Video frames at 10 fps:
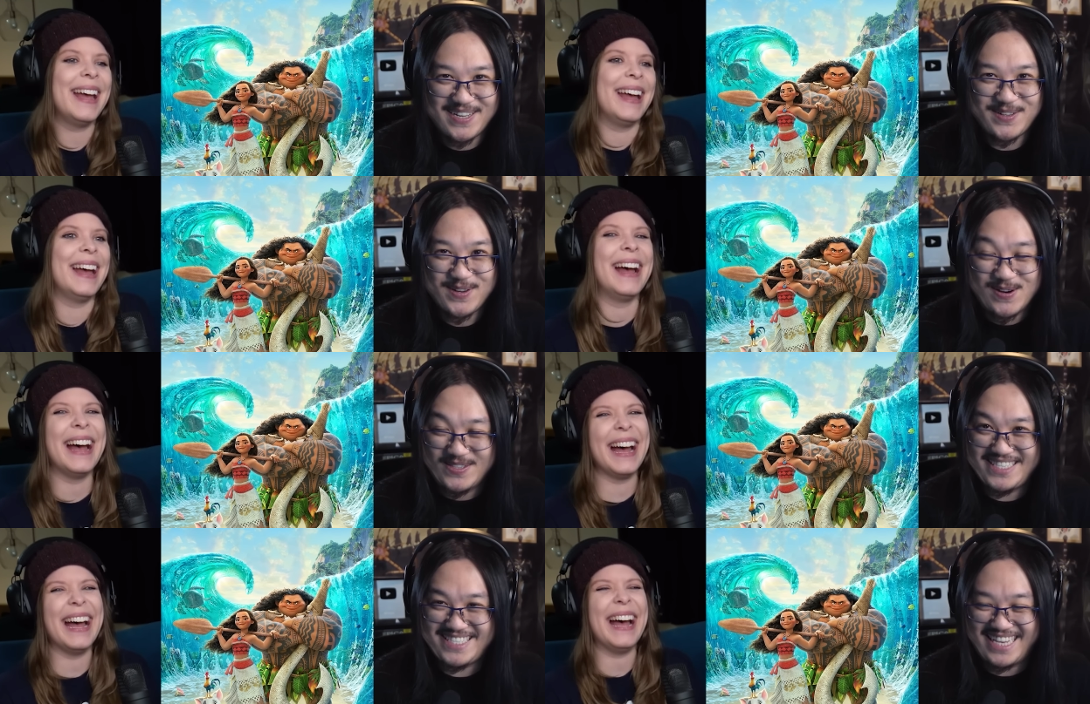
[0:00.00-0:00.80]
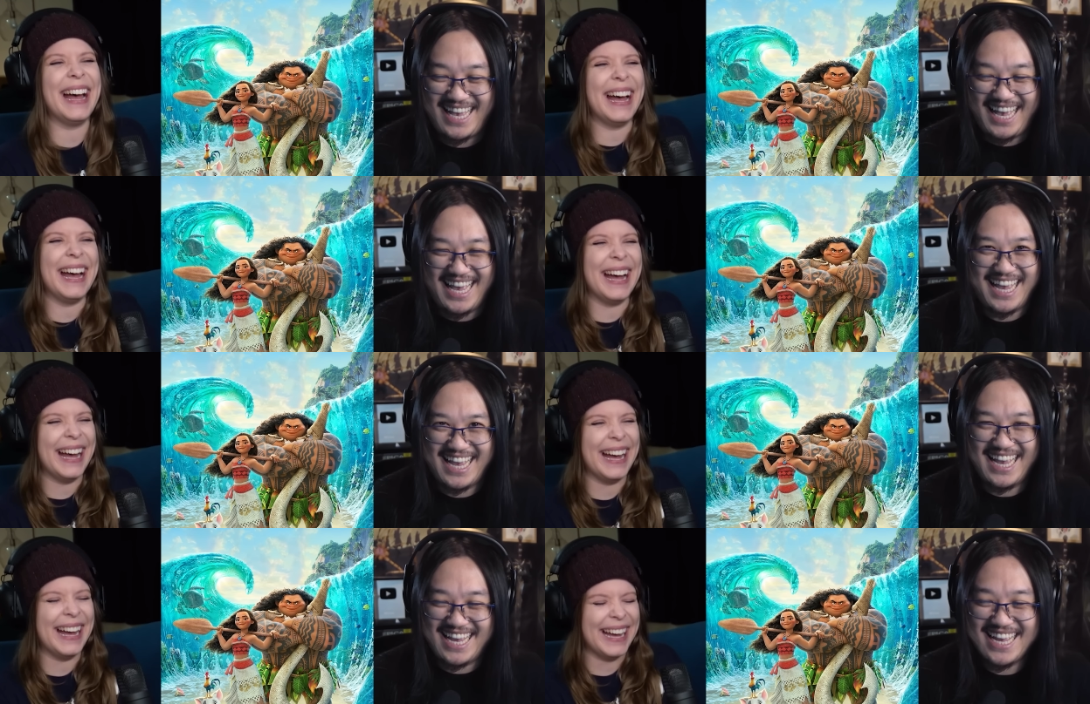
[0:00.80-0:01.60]
Speaker 1: You don't say.
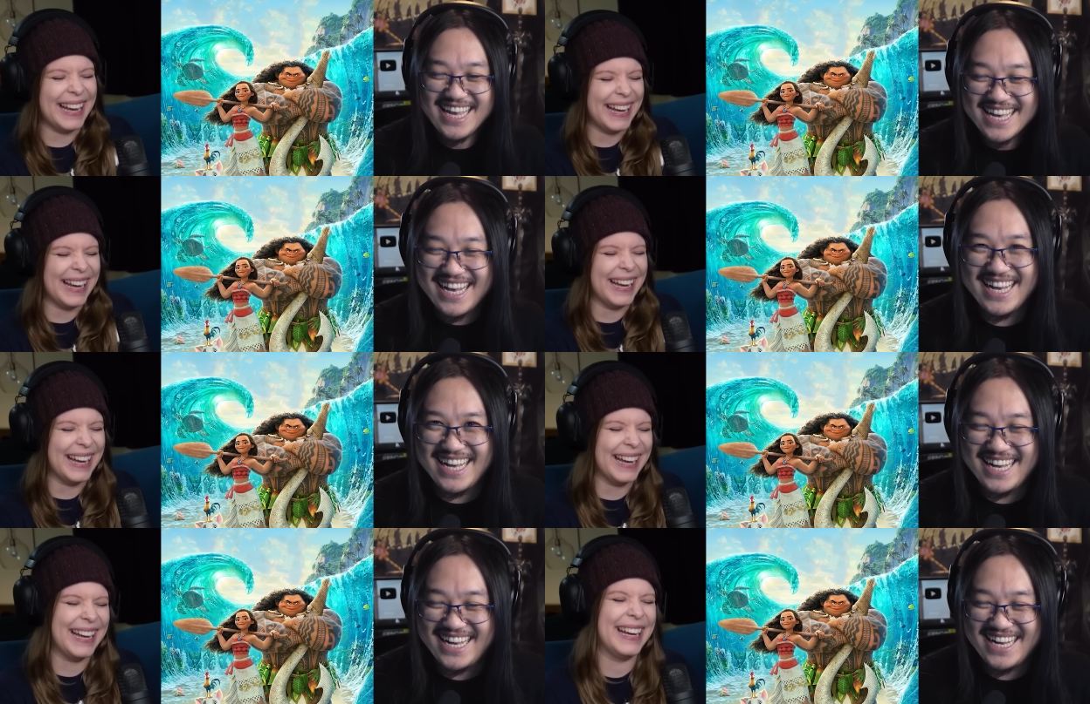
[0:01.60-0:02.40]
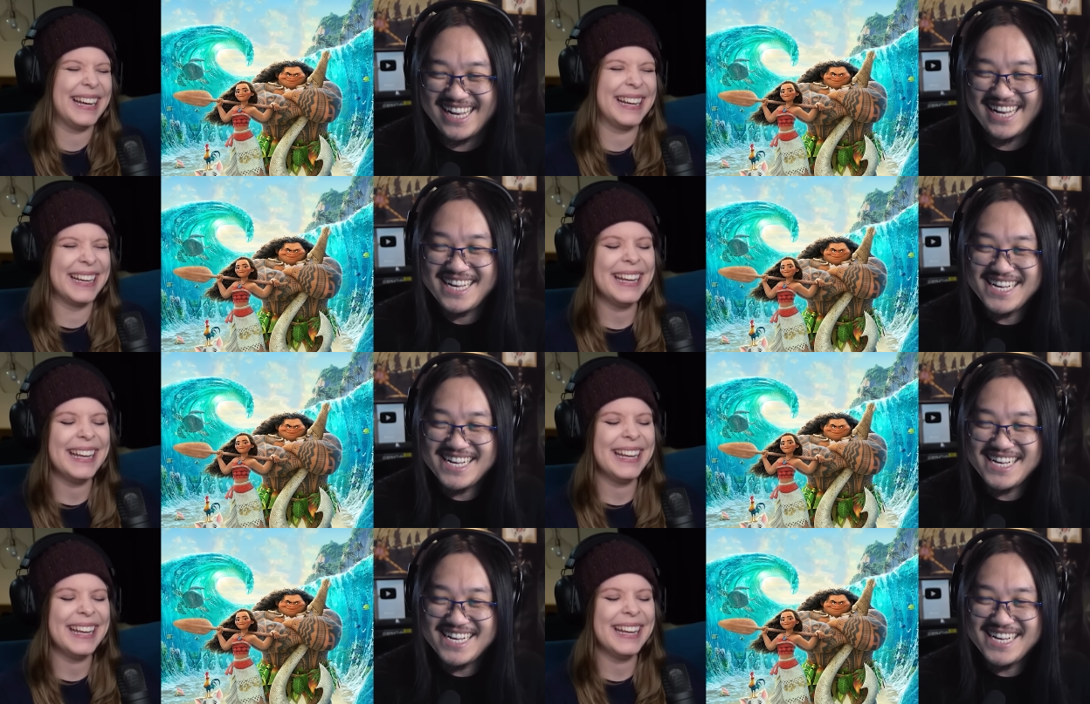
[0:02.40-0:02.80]
I